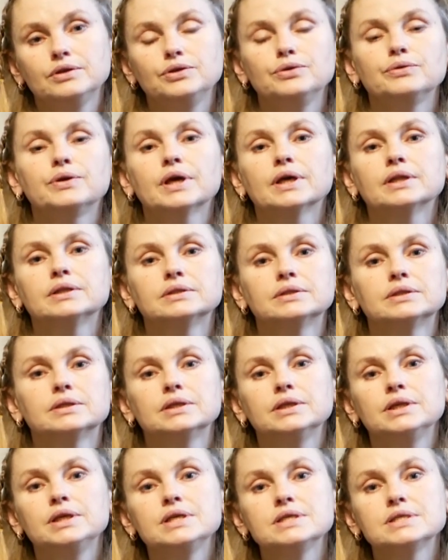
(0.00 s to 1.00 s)
you can
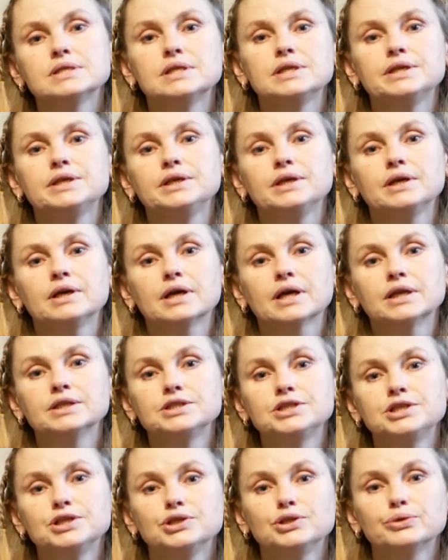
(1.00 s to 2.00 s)
easily
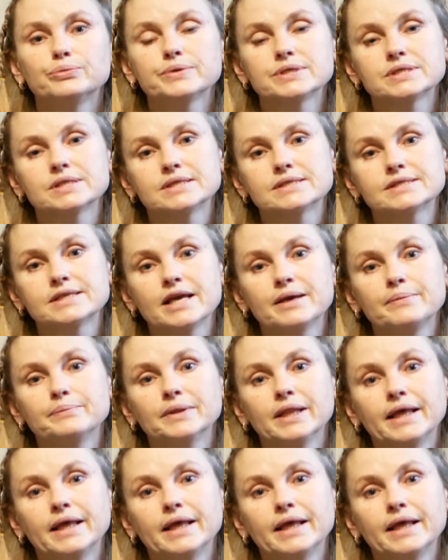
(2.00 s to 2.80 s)
continue with the same